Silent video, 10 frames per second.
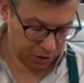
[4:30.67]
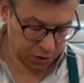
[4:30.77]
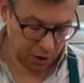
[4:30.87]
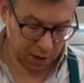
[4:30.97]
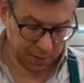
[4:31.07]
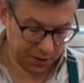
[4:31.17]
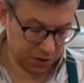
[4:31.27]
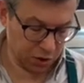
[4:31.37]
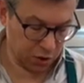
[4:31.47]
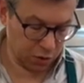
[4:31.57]
It's
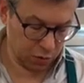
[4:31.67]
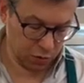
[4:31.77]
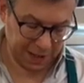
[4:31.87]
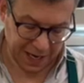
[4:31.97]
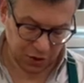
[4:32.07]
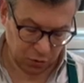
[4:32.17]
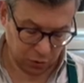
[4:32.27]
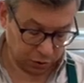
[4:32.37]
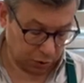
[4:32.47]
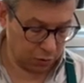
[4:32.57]
a natural
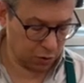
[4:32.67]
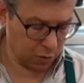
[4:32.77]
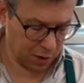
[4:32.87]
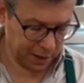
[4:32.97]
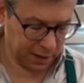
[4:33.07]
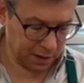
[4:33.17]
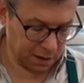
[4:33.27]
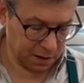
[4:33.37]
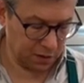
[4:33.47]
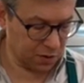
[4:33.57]
jute twine.
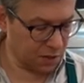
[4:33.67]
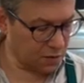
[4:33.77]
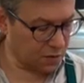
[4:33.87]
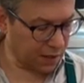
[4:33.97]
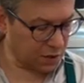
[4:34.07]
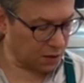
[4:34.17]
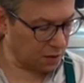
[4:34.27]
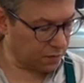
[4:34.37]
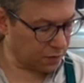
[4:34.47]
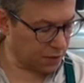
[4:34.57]
I use this
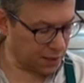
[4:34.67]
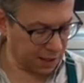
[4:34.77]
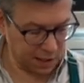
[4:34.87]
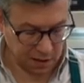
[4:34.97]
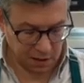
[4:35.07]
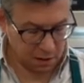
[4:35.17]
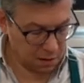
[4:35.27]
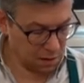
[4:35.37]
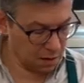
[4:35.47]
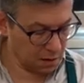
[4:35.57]
actually for staking
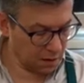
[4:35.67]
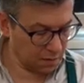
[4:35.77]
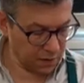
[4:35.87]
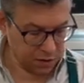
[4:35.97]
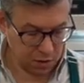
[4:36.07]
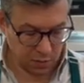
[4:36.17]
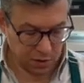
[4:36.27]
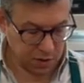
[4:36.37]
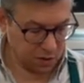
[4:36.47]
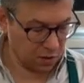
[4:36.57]

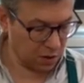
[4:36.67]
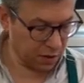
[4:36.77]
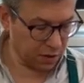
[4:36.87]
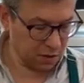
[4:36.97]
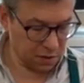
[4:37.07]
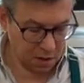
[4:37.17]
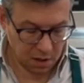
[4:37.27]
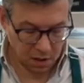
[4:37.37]
vegetables in the garden.